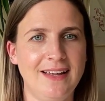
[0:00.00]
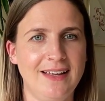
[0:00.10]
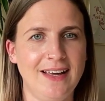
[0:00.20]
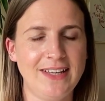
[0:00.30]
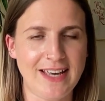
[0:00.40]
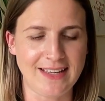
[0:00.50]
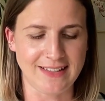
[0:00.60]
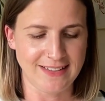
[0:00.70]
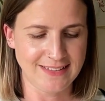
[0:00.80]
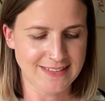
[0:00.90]

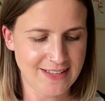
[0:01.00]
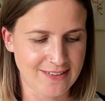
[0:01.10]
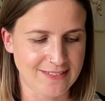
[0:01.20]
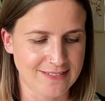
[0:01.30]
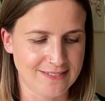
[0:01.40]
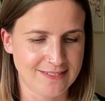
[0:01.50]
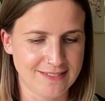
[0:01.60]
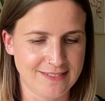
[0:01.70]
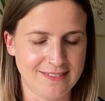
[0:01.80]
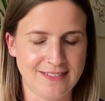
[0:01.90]
Okay, so
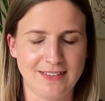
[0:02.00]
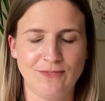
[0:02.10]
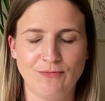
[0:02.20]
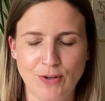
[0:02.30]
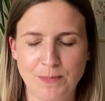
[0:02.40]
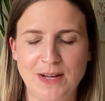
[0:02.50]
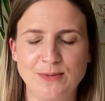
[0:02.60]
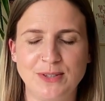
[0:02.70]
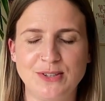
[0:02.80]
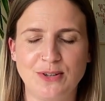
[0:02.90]

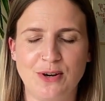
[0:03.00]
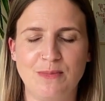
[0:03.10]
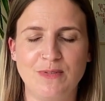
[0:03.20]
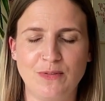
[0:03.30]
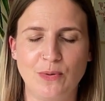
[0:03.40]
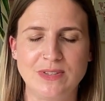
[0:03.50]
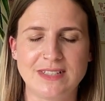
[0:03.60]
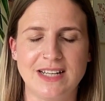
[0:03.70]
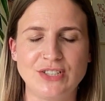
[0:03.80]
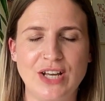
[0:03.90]

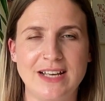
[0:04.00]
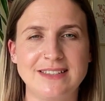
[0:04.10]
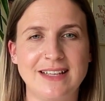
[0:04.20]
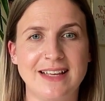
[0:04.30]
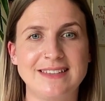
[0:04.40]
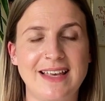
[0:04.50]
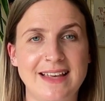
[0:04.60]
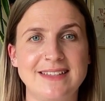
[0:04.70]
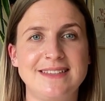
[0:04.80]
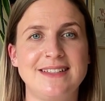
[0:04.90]

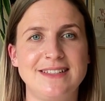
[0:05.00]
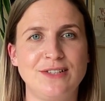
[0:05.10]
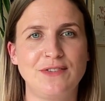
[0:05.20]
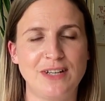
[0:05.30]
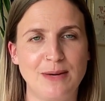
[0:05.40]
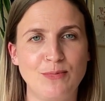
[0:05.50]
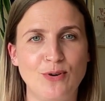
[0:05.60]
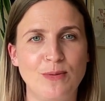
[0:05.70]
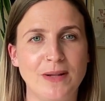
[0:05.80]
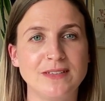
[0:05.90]
ruthpoundwhite.com/SSS to find out
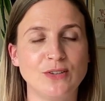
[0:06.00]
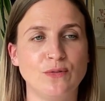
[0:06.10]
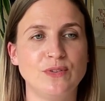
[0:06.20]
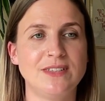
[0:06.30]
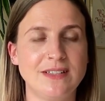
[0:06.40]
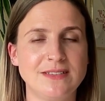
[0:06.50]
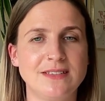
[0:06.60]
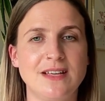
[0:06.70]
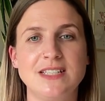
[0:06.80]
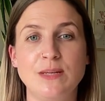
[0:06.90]
more about the Soulful Sales
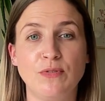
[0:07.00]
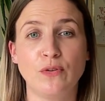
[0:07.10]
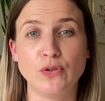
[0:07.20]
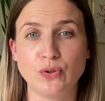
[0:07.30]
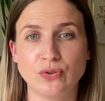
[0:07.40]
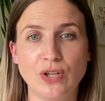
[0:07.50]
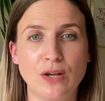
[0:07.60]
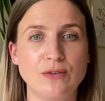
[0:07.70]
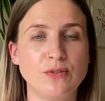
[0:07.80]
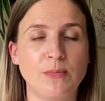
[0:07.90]
Society before the doors
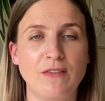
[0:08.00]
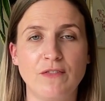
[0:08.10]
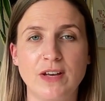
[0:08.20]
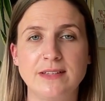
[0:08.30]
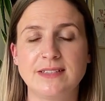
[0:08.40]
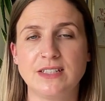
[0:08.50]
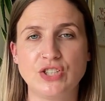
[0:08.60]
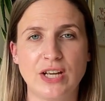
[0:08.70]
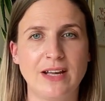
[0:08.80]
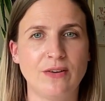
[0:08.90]
close on May 1st and
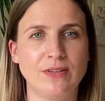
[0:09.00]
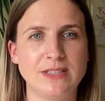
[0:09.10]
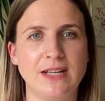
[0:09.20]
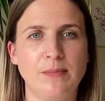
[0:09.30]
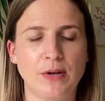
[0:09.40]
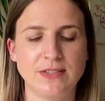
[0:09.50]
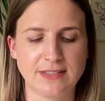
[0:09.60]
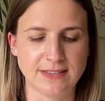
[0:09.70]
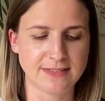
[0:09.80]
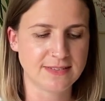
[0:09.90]
check out the daily
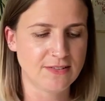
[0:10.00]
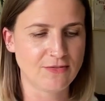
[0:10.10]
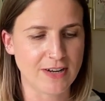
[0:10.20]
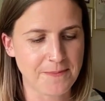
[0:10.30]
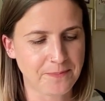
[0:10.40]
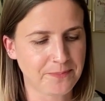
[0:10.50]
bonuses. Right.